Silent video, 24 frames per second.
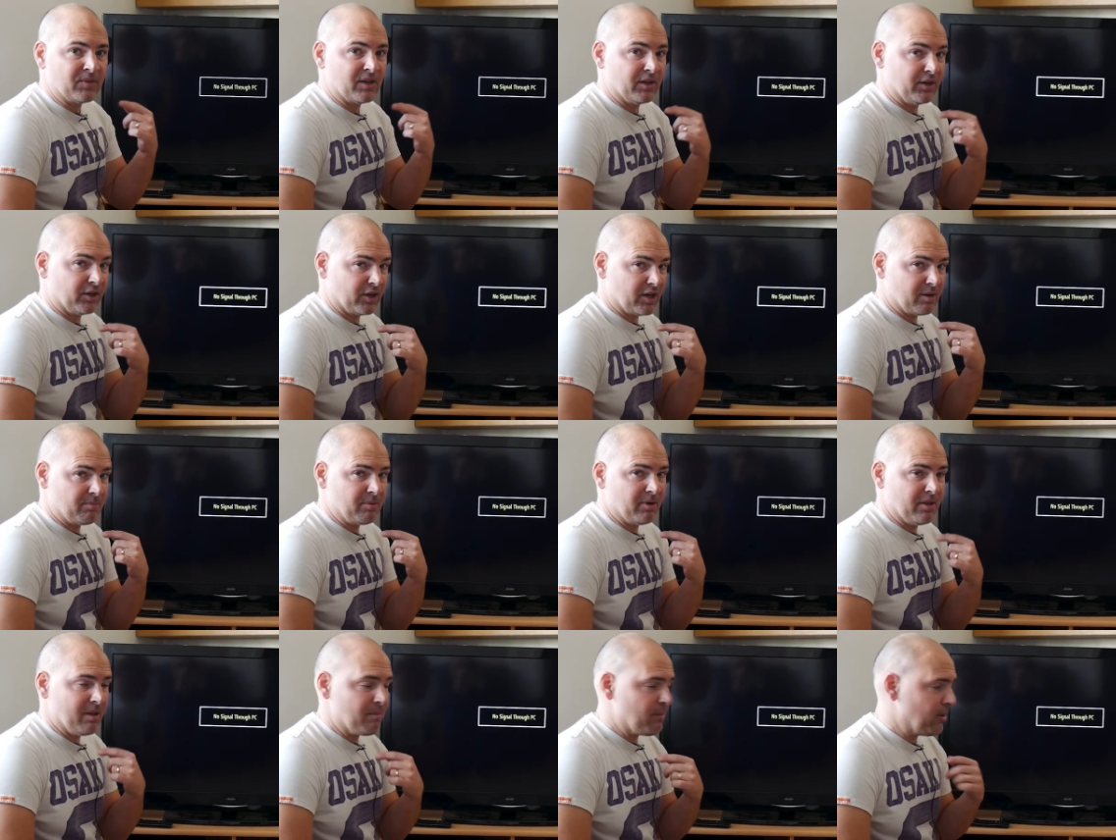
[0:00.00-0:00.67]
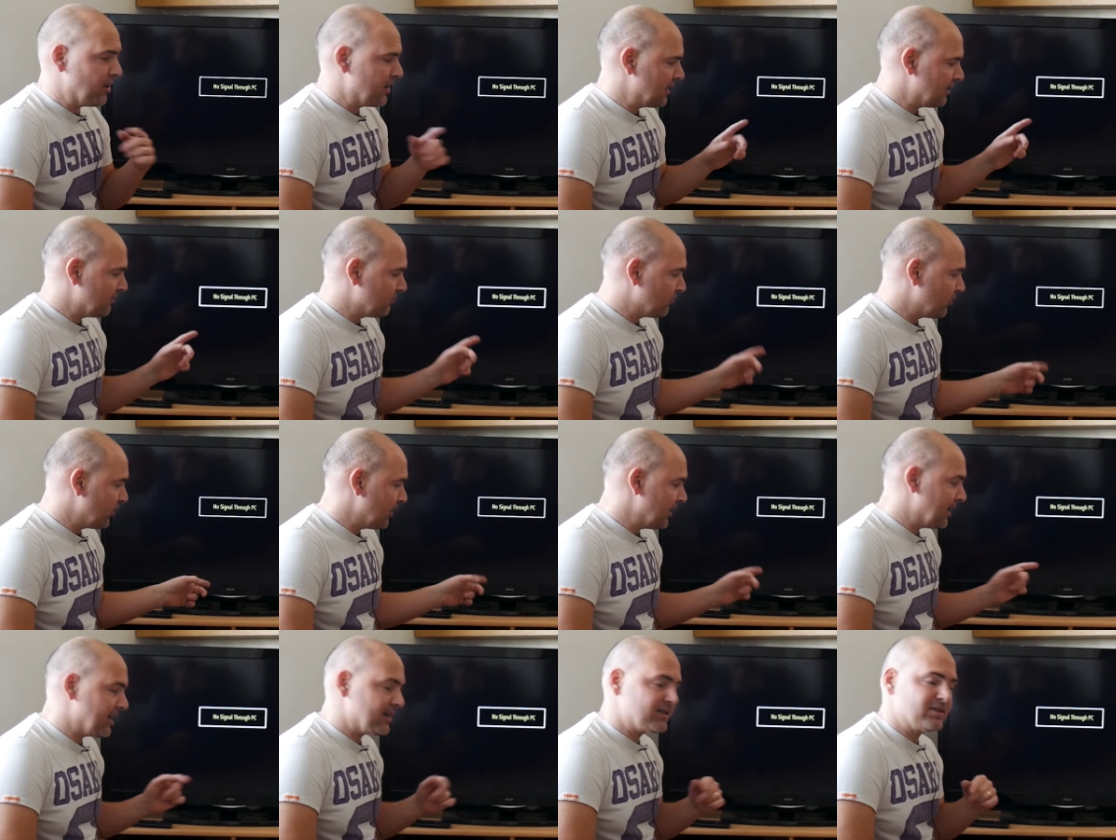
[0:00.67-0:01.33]
and I'm going to put the mic
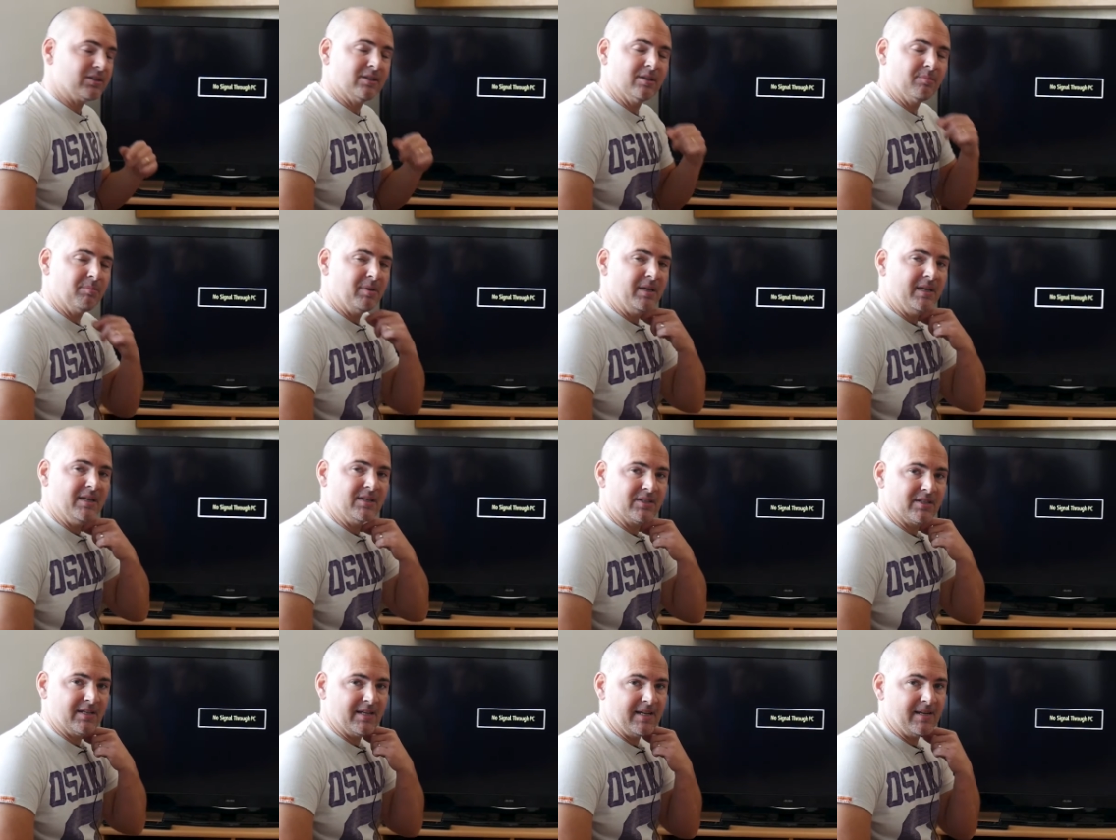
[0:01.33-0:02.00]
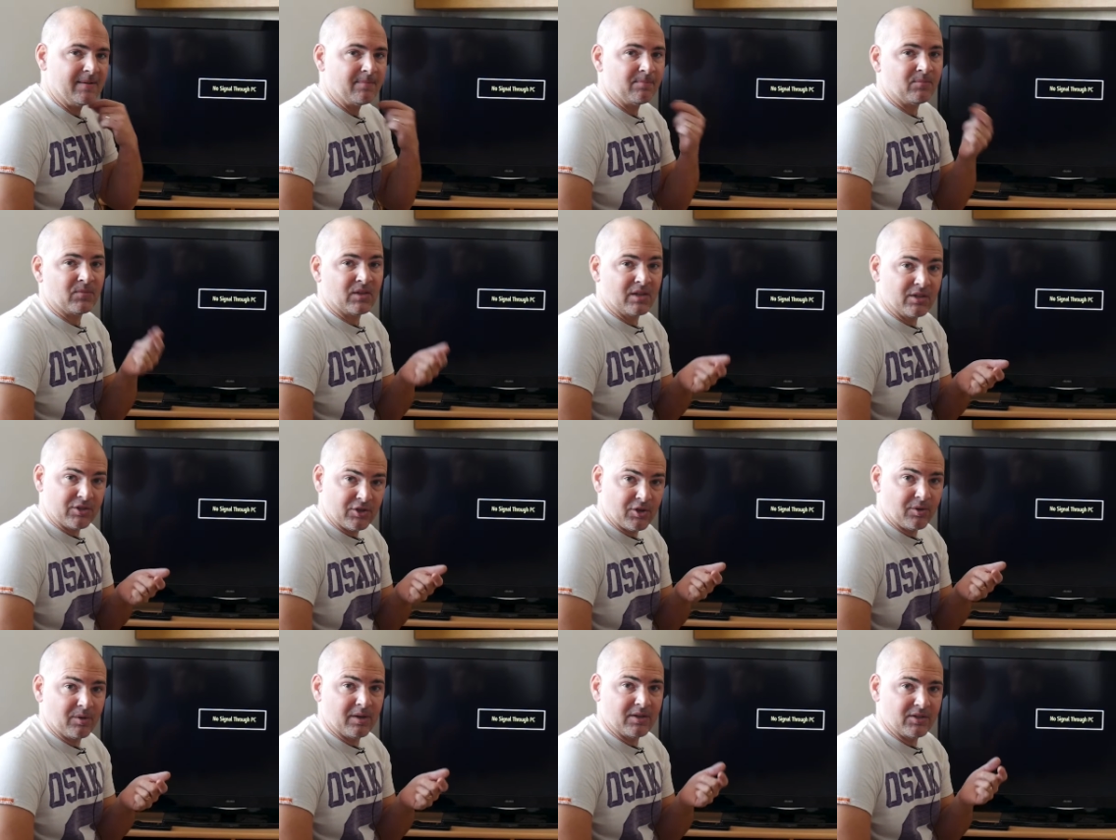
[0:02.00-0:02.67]
right next to the PC
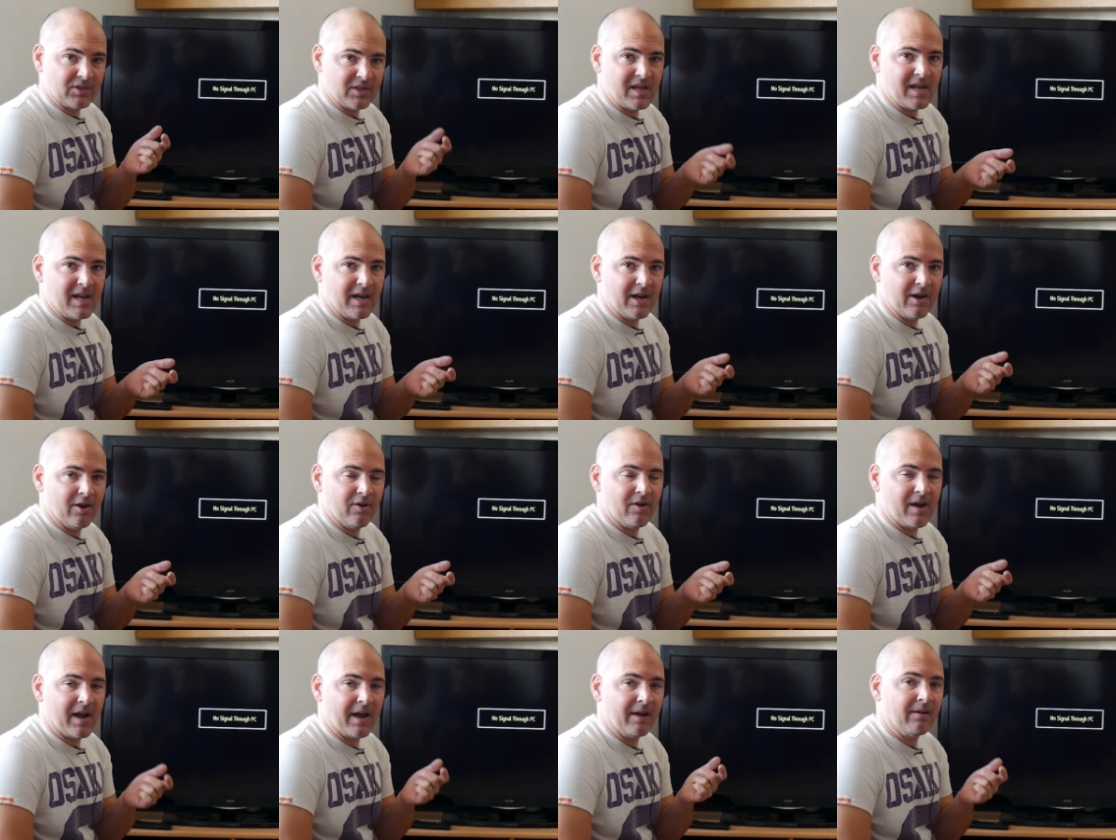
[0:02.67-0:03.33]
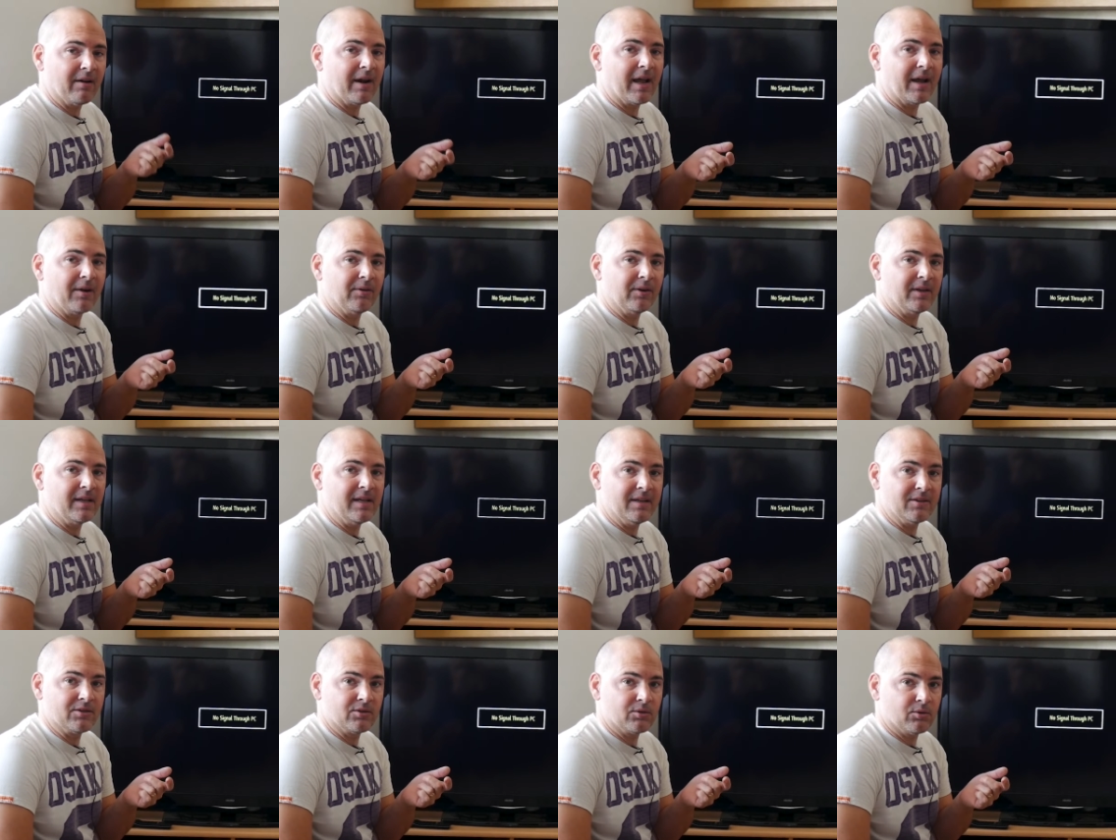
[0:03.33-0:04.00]
so you can actually hear how loud it
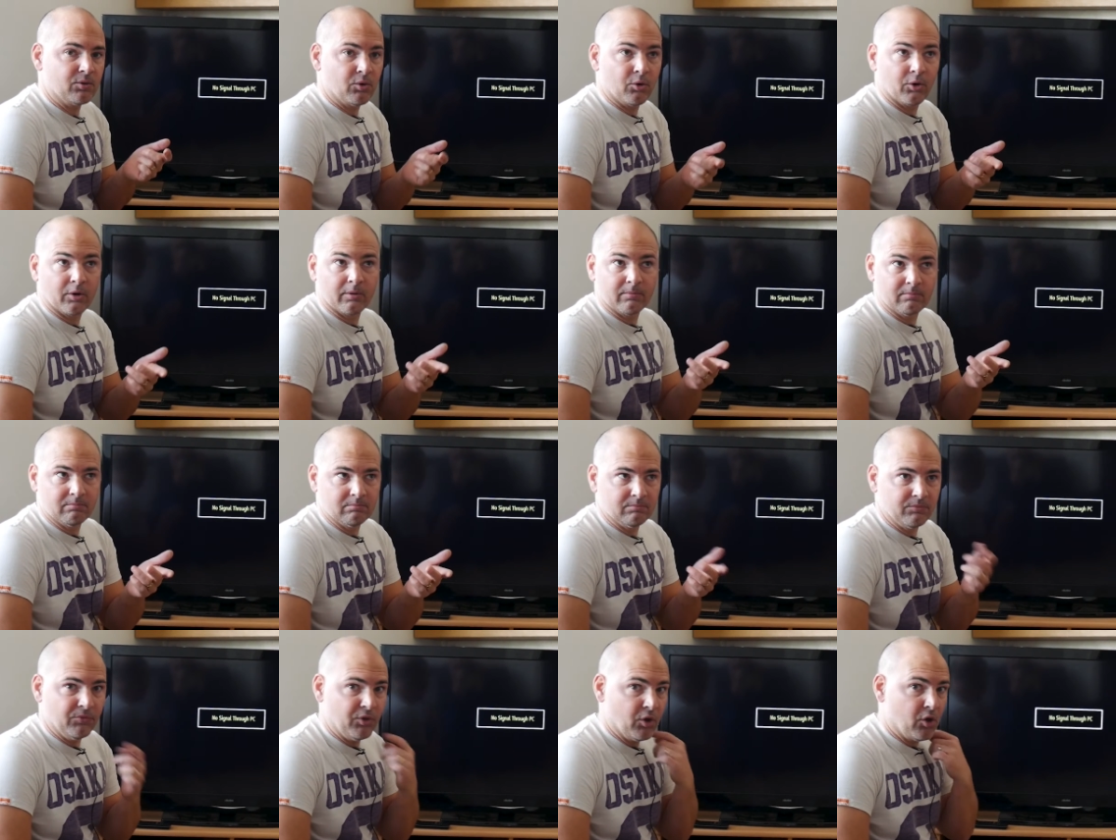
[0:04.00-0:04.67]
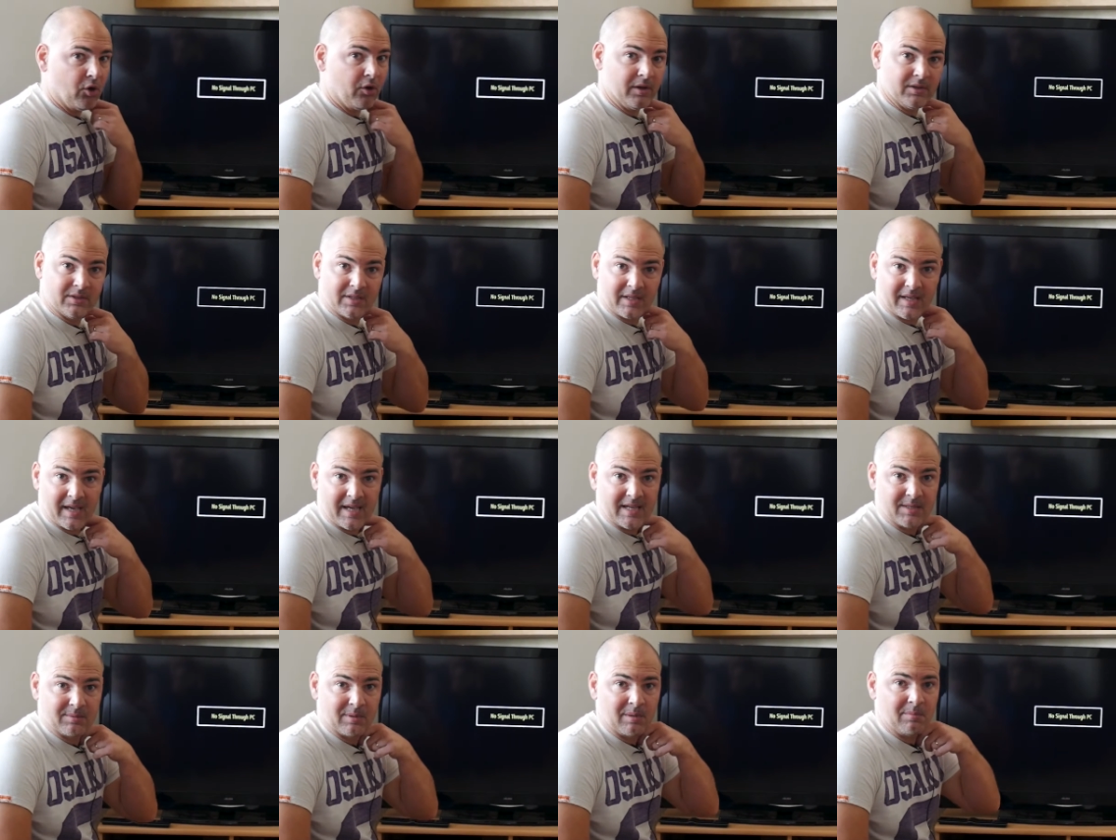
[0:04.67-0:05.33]
is, or not as the
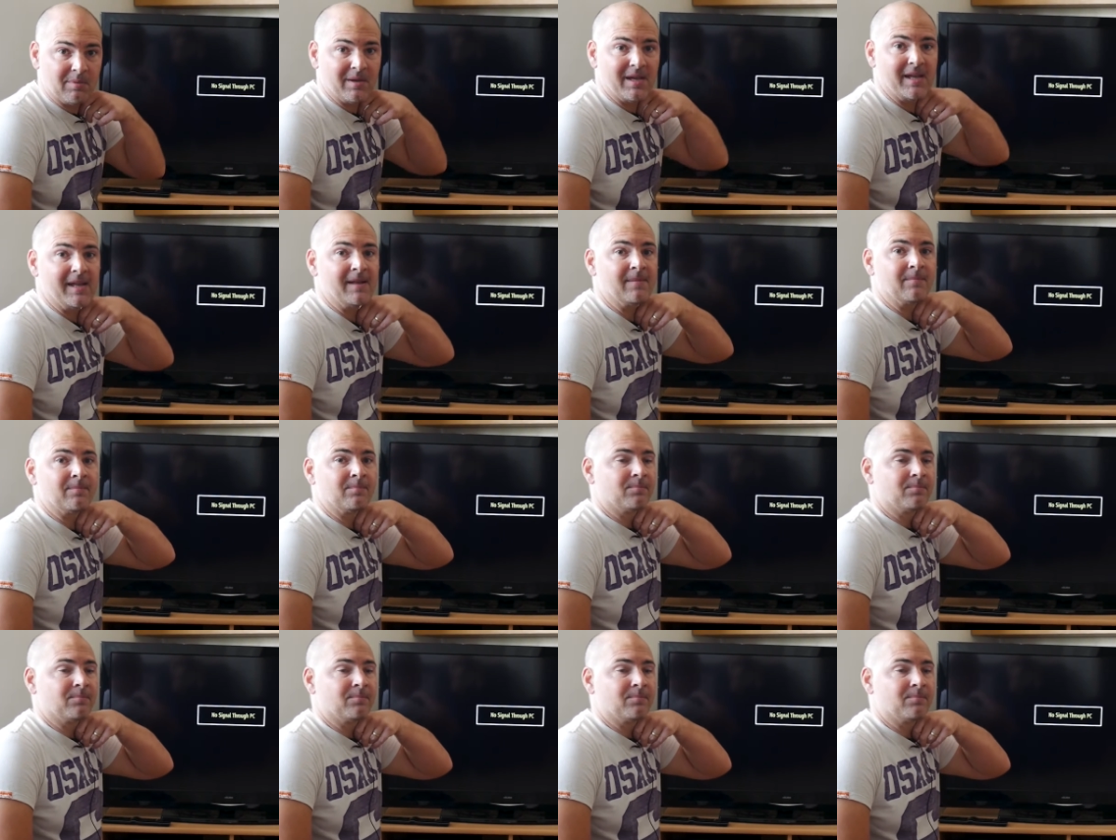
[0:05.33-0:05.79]
case may be.